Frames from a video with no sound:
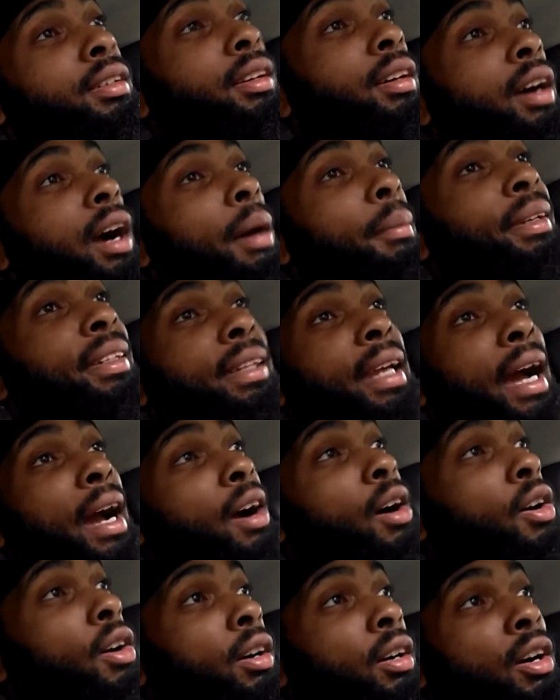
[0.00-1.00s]
I'm a
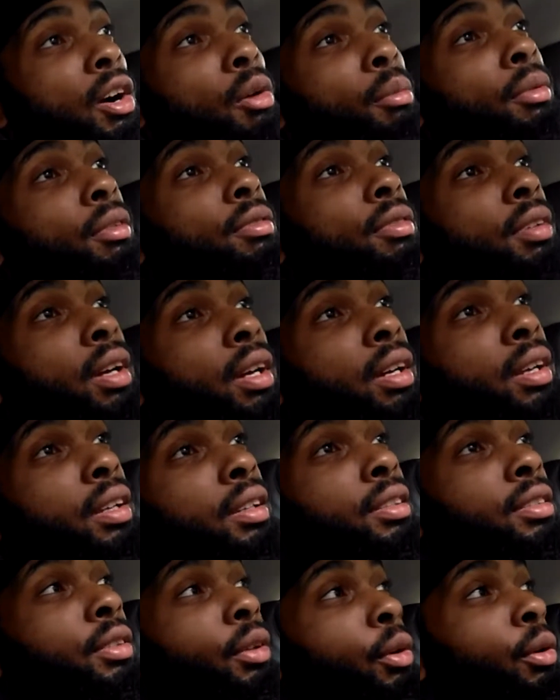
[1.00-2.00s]
diehard Kobe fan.
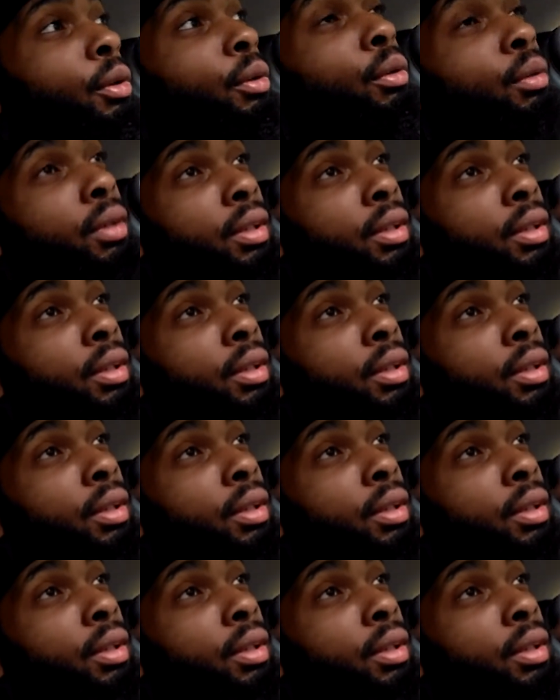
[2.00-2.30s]
So